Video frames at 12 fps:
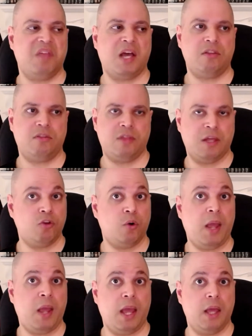that's
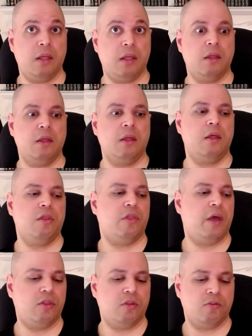okay.
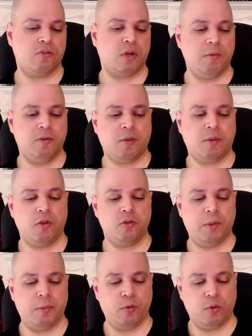That there's going to be some of those
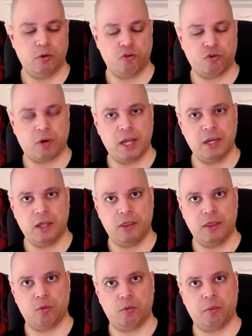people who will try it and
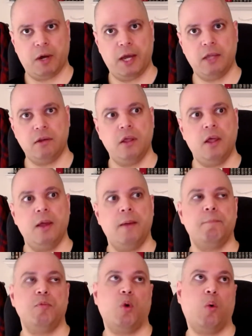then will buy it,
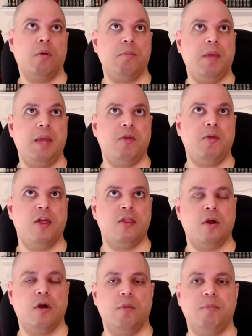or maybe that
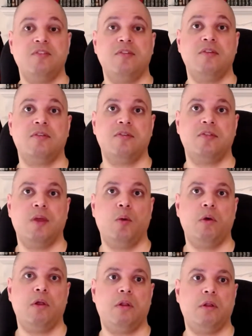there are businesses that
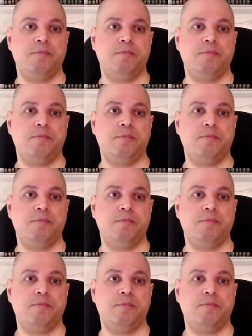will